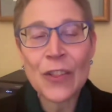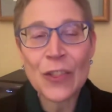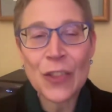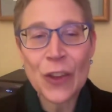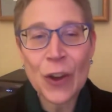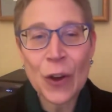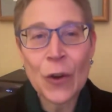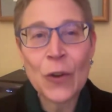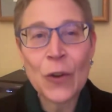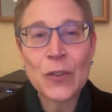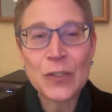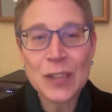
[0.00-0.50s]

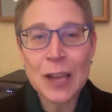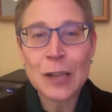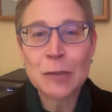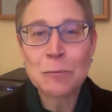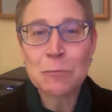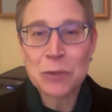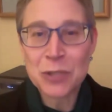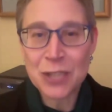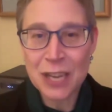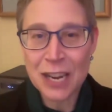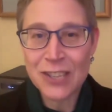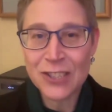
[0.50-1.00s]
those
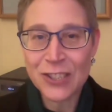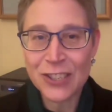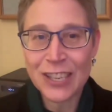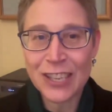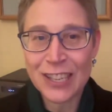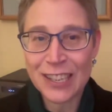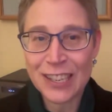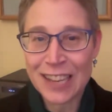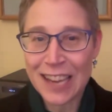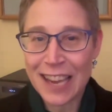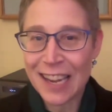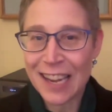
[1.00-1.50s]
as
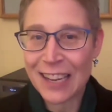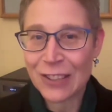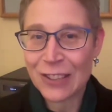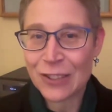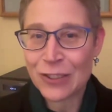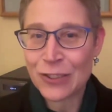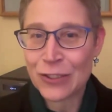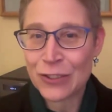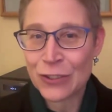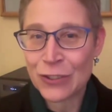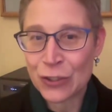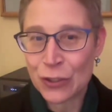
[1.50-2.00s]
potentially
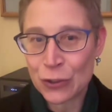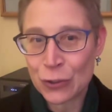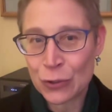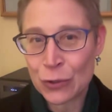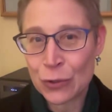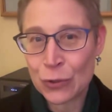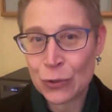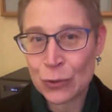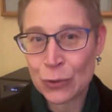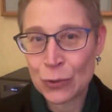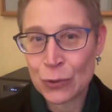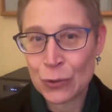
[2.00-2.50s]
indicating
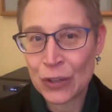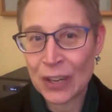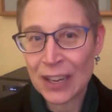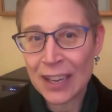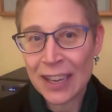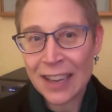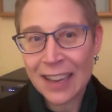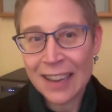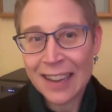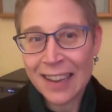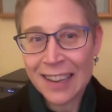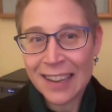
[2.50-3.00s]
two
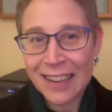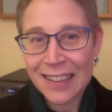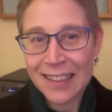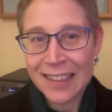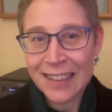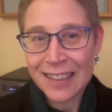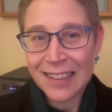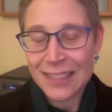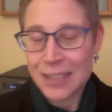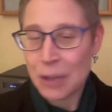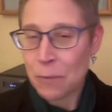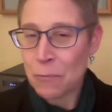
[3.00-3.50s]

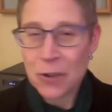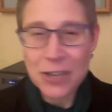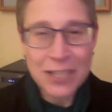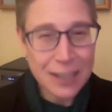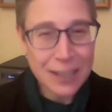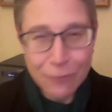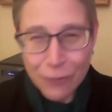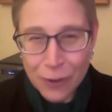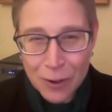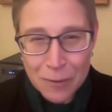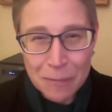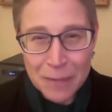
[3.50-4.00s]

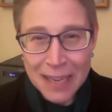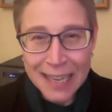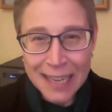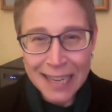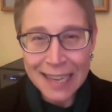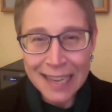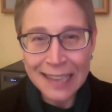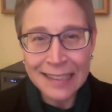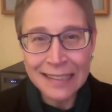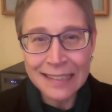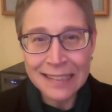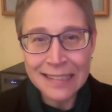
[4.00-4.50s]
somewhat different
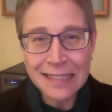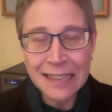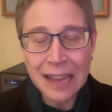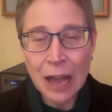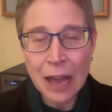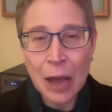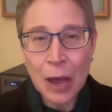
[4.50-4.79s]
meanings?